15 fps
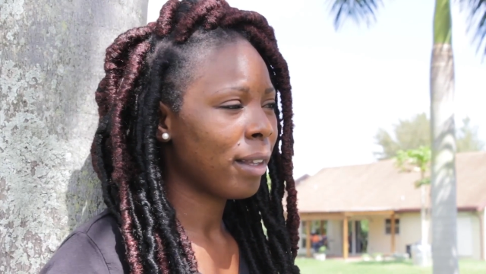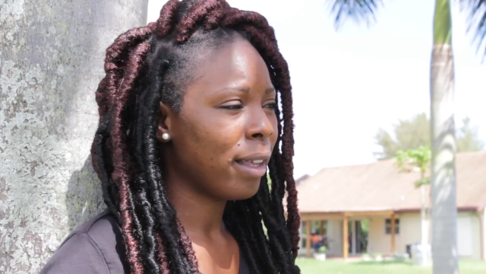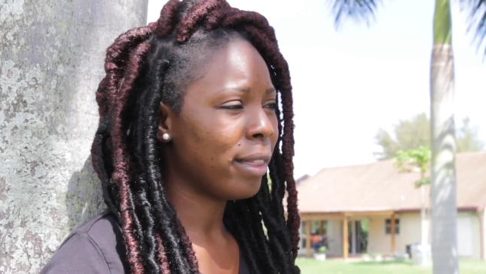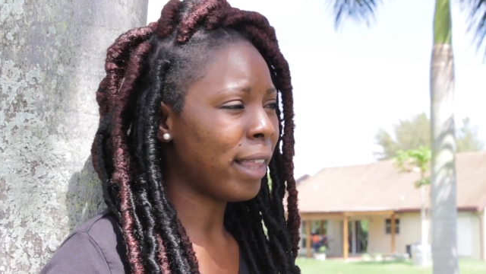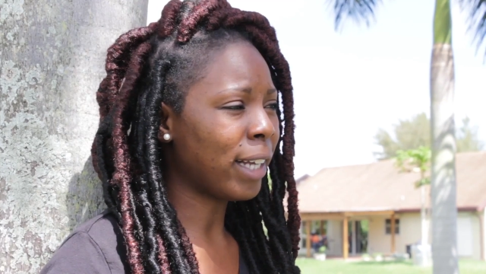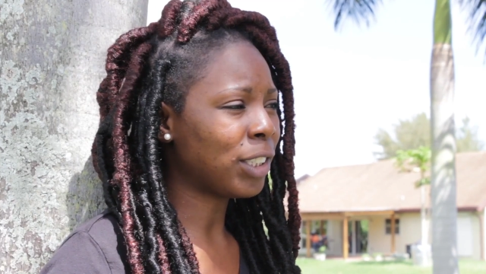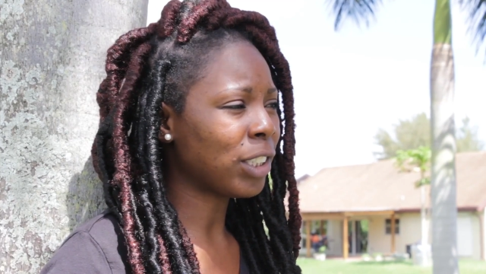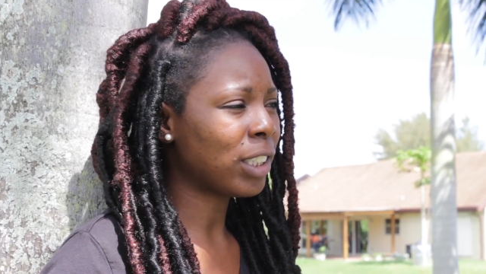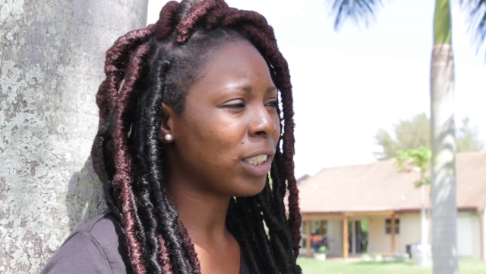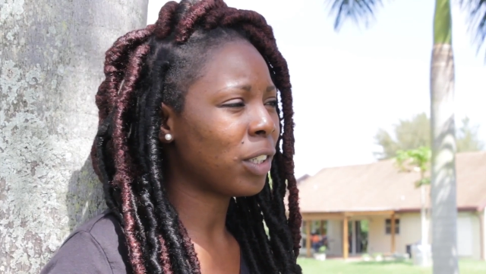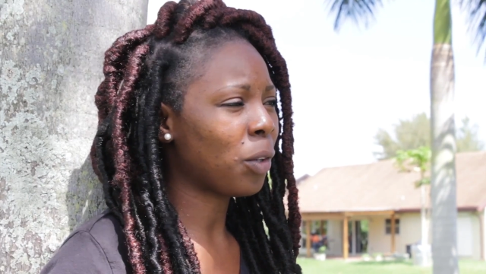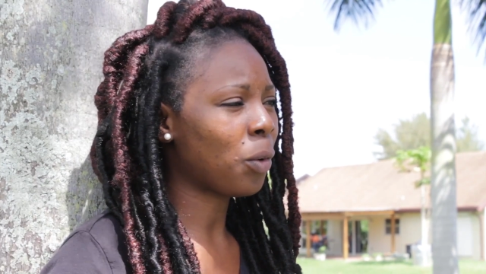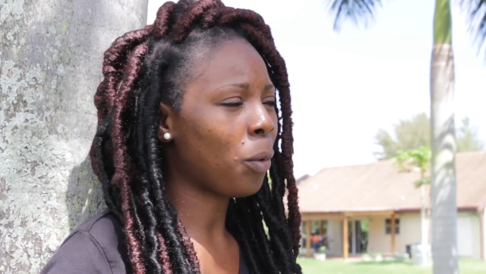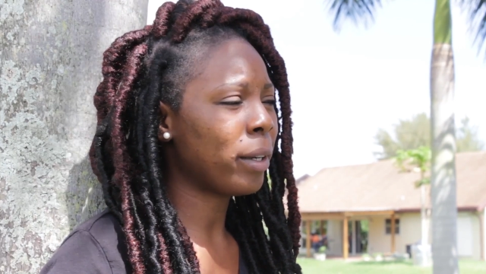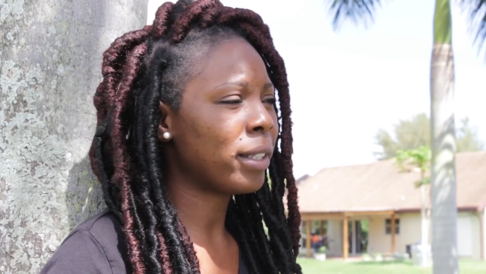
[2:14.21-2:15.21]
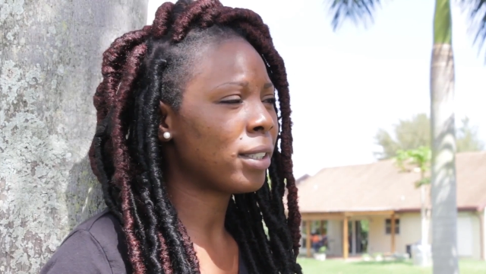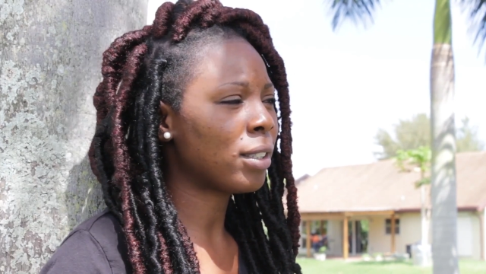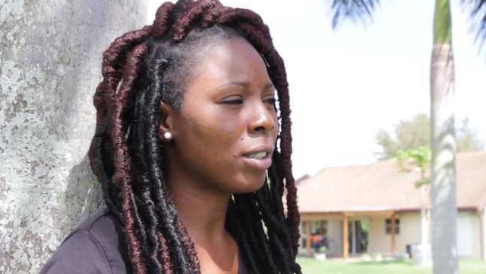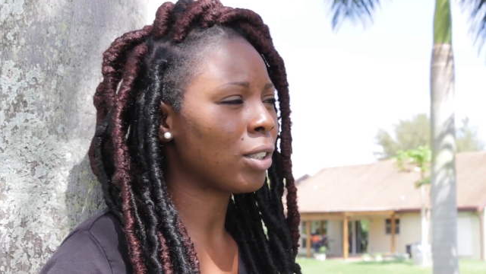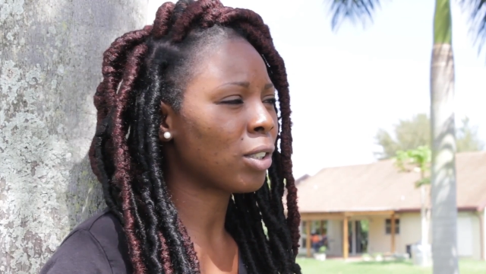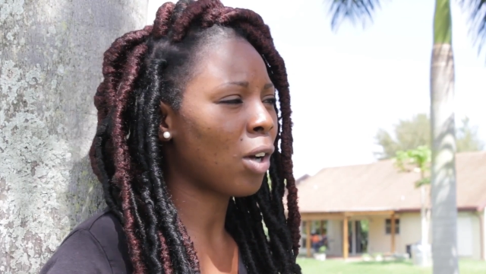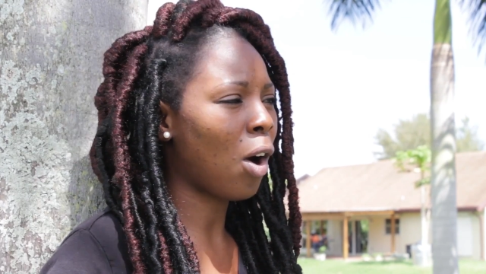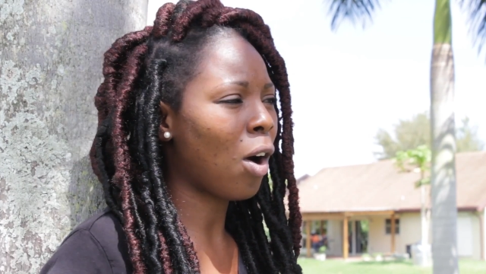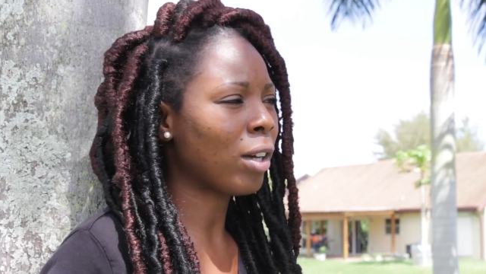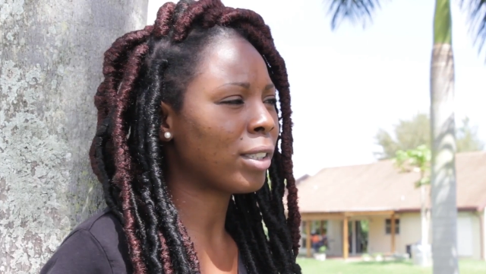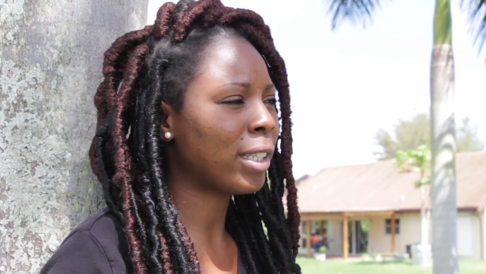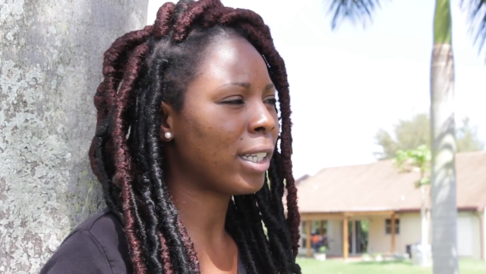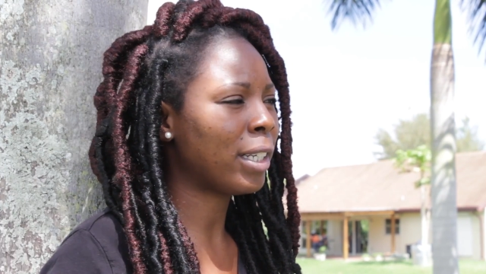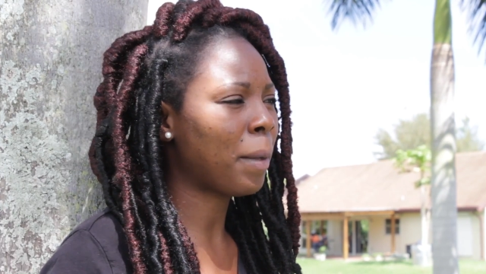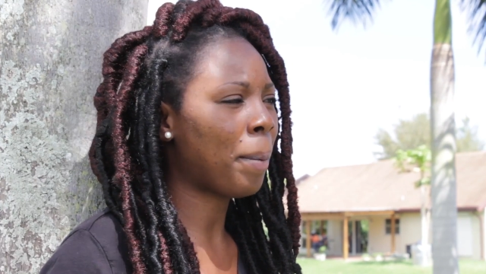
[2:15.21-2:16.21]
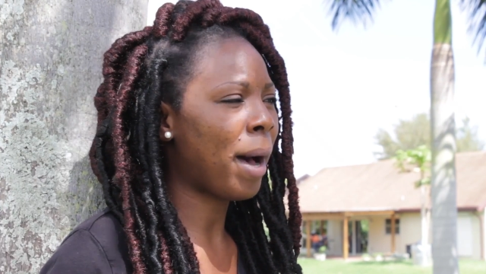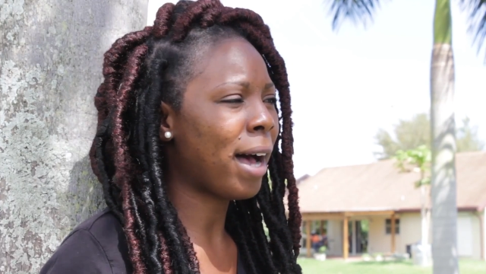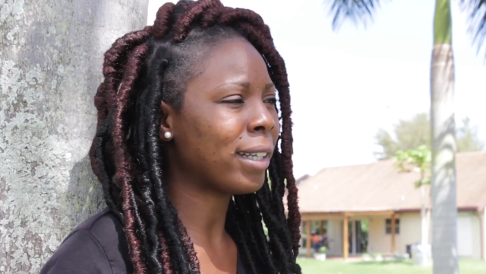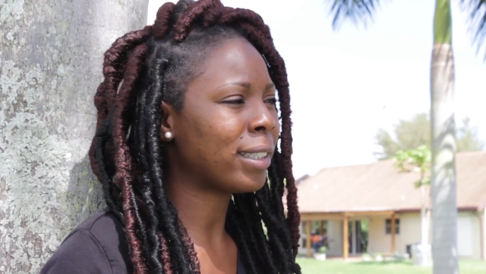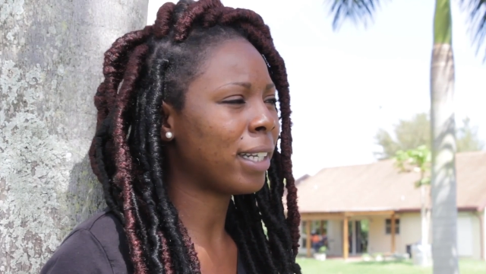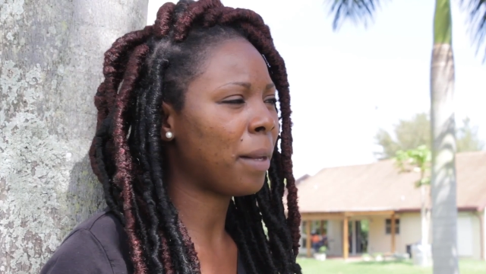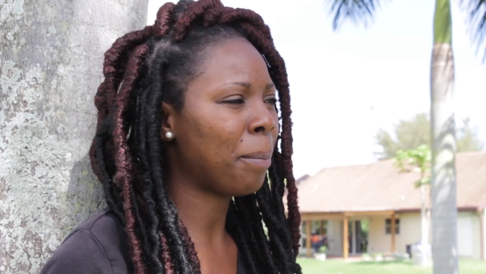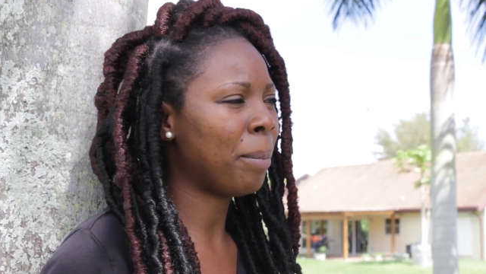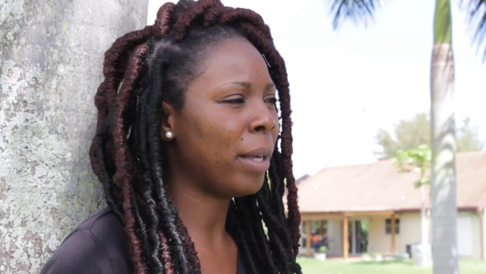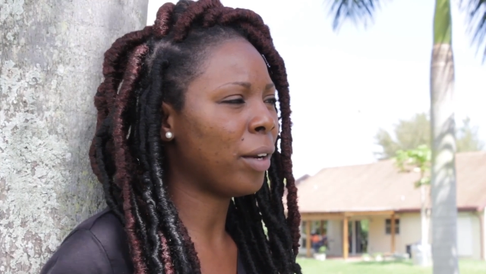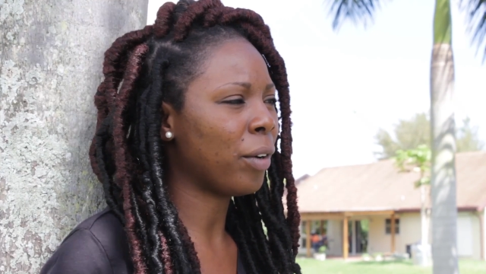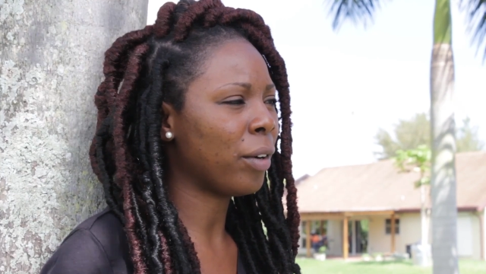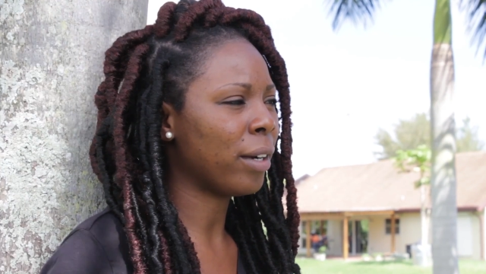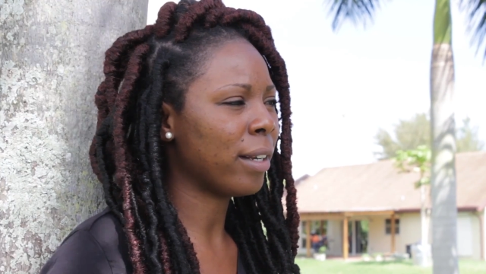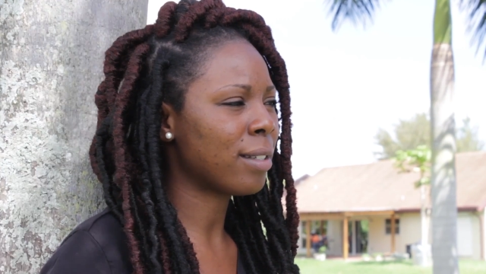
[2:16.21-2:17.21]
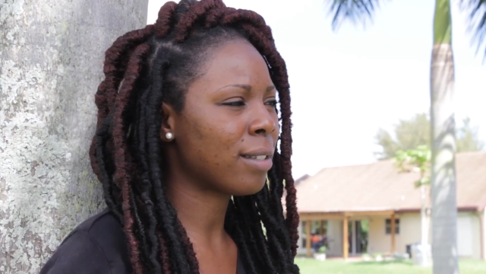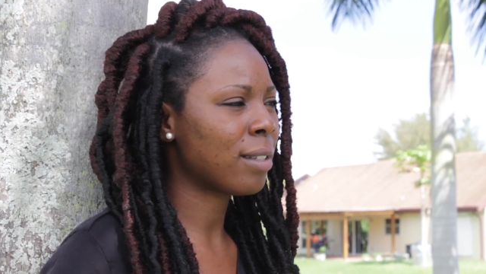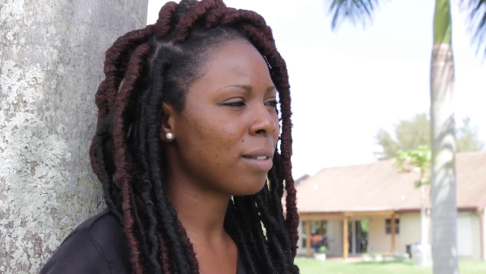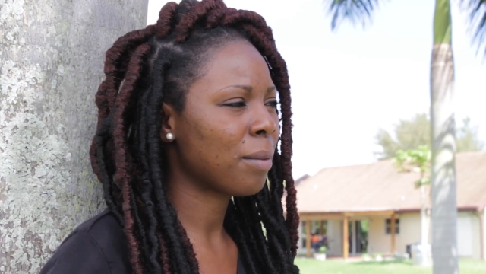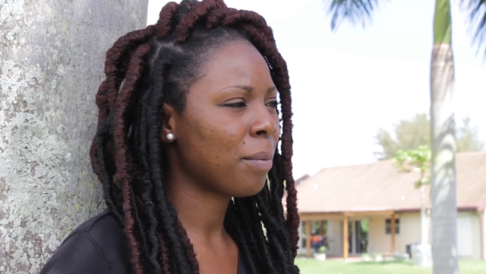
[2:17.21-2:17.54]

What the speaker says: They just increased the scars and deposited bitterness.